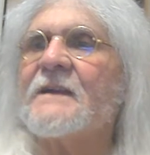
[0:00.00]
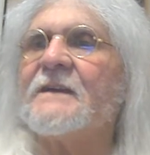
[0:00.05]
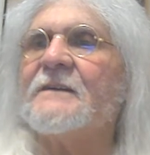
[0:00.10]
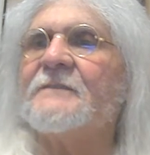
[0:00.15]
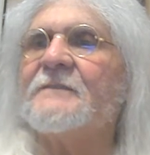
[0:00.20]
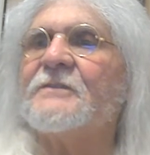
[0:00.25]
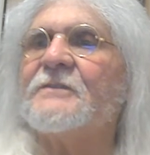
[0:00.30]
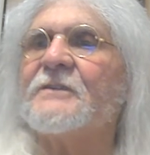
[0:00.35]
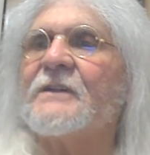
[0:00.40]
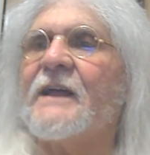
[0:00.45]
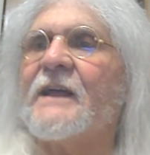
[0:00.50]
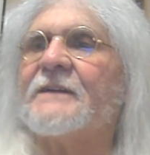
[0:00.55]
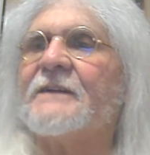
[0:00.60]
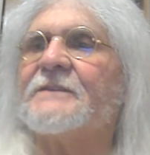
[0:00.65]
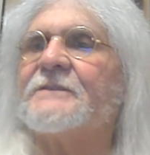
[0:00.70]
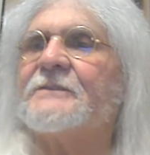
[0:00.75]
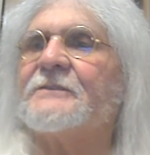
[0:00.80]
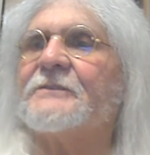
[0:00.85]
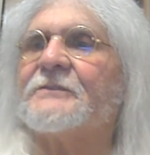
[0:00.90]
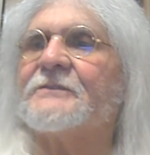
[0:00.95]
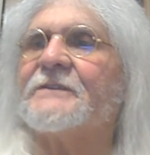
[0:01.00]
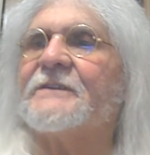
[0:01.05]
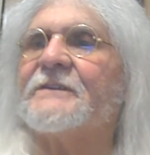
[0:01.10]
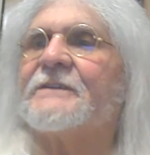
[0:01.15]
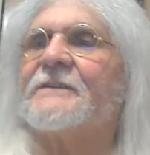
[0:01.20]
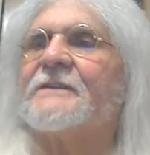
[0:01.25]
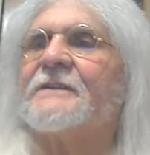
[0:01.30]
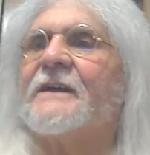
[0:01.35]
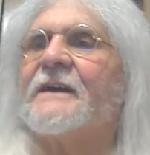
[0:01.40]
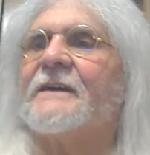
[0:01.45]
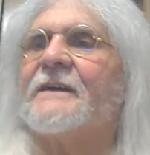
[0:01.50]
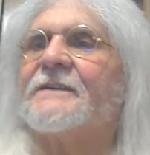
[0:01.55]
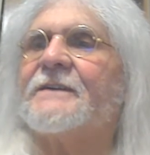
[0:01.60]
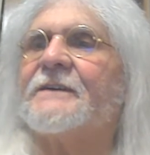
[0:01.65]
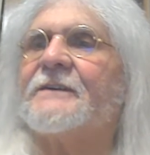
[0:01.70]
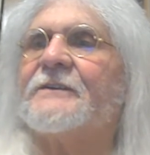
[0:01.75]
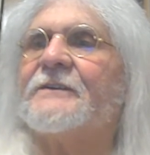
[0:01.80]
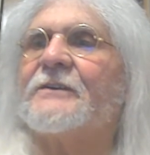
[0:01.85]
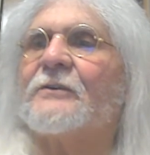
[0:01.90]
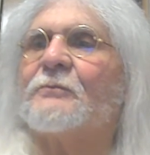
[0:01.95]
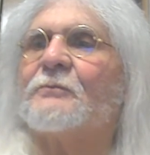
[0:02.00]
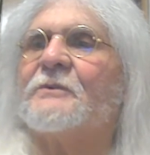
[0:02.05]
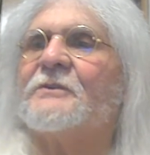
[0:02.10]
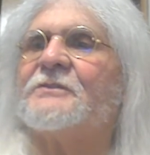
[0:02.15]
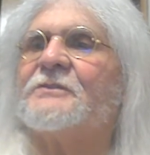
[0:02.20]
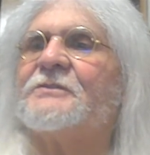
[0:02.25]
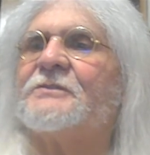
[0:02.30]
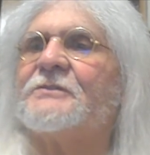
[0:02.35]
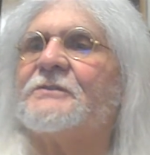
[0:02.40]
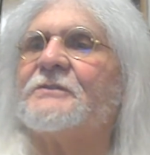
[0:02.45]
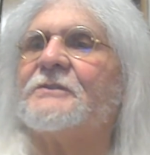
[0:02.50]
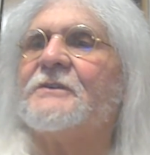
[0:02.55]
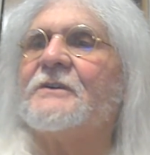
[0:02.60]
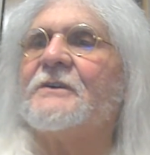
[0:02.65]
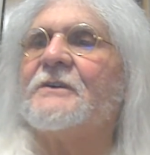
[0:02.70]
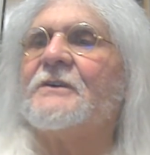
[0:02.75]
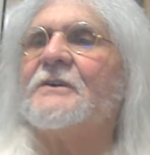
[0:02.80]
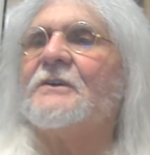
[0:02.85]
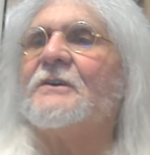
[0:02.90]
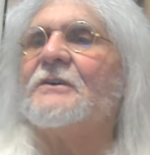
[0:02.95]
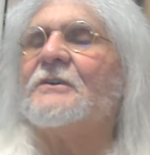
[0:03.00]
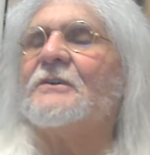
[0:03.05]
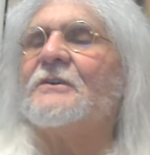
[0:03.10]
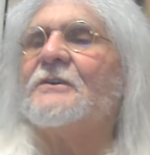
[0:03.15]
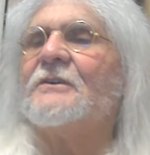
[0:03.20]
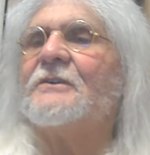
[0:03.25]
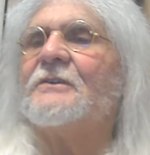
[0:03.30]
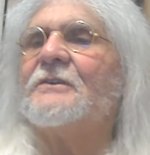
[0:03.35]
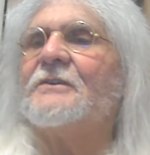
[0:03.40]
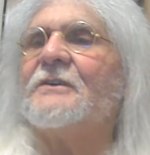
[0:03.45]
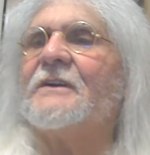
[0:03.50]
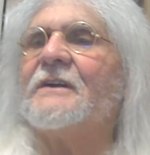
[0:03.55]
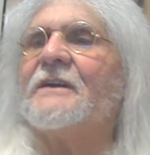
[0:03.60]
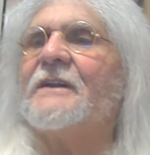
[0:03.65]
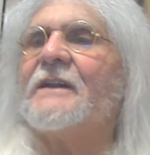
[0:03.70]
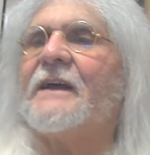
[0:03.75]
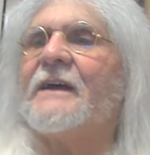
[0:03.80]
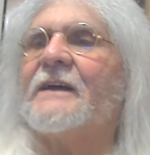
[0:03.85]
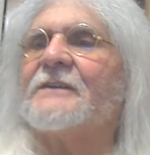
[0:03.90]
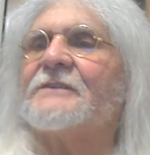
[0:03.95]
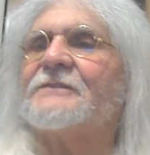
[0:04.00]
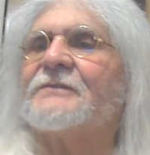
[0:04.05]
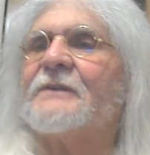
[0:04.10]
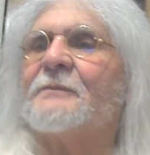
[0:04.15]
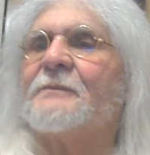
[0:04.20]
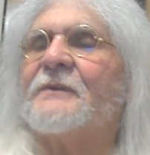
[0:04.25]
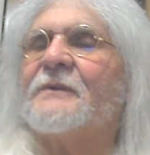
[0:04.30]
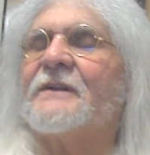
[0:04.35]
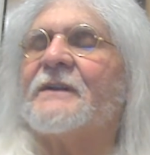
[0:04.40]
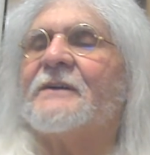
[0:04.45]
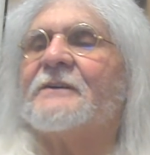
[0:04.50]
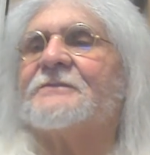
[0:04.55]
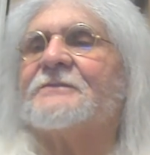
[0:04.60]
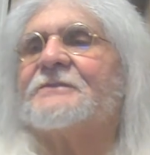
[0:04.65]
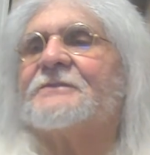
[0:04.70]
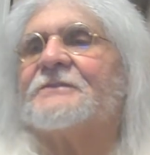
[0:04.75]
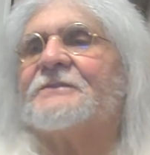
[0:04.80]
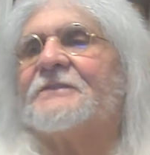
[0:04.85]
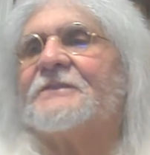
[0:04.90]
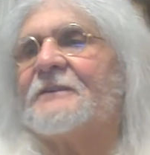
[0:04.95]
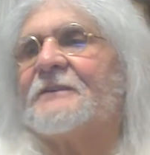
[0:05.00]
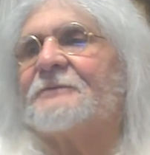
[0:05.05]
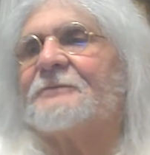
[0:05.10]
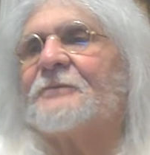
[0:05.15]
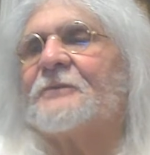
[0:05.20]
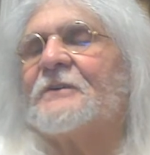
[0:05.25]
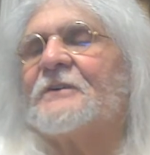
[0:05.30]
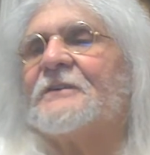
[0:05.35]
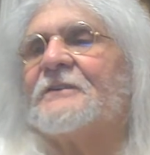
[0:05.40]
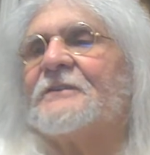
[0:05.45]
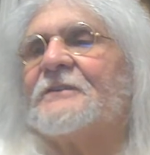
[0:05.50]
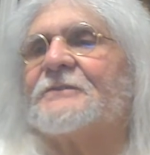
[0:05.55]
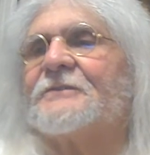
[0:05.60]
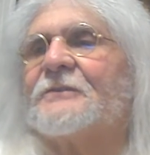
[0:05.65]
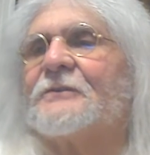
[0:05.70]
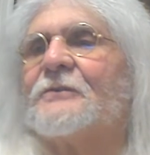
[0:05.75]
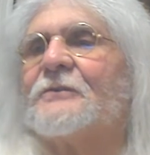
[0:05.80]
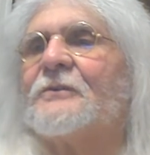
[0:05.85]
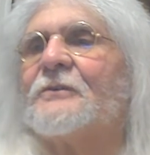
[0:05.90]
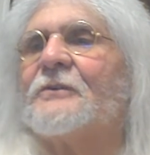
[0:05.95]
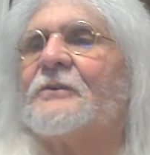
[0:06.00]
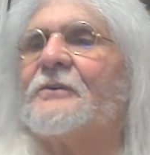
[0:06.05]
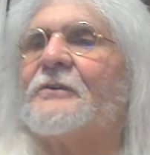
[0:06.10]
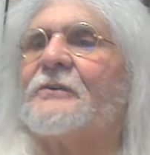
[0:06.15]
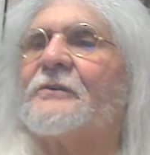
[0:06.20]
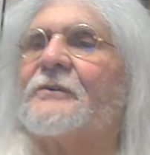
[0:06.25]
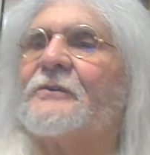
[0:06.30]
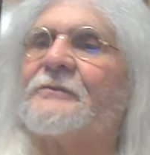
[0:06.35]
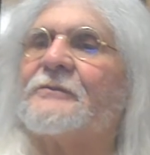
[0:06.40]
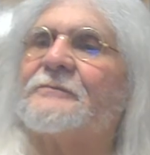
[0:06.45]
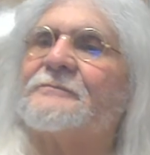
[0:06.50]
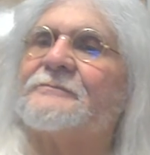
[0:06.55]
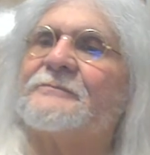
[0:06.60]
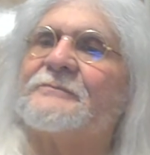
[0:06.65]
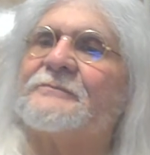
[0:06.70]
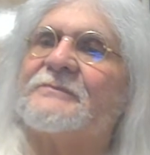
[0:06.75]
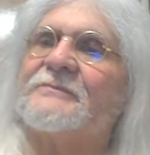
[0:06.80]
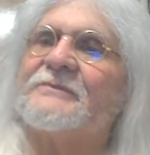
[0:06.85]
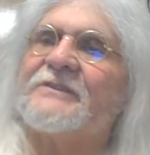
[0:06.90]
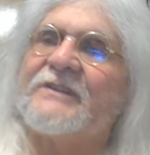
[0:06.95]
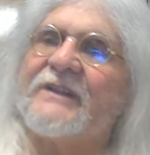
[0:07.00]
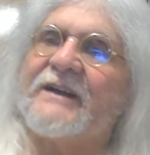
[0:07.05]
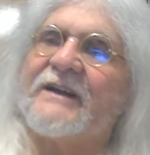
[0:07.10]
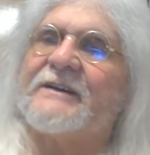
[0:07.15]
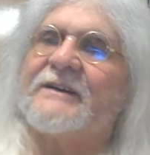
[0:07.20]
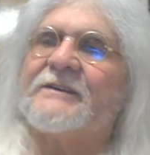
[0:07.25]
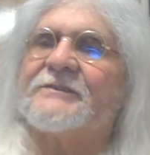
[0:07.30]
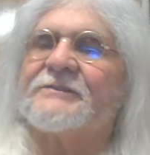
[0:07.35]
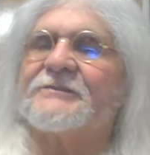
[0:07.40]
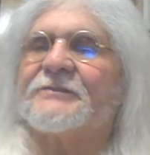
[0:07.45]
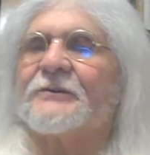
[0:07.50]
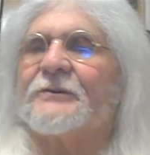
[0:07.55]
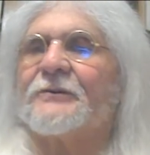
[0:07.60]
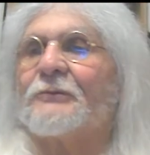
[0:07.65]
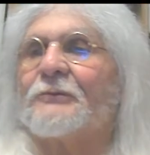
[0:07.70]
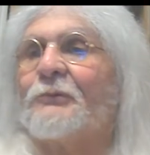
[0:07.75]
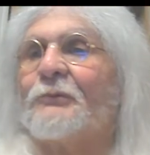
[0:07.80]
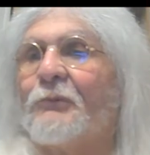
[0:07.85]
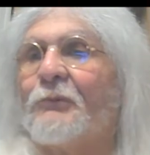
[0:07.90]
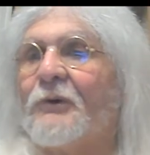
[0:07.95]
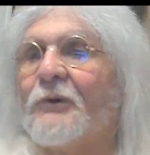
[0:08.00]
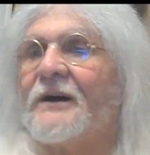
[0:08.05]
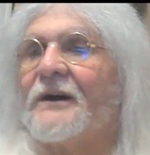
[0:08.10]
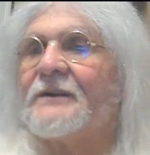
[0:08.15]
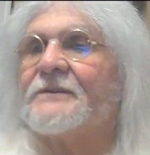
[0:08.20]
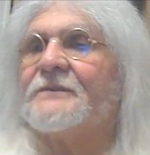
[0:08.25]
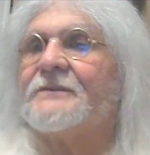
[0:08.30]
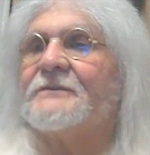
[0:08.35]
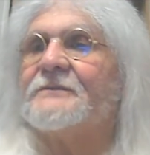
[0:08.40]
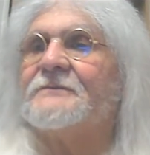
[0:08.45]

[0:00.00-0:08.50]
If you like it or didn't like it or wish it had something else different or less or what.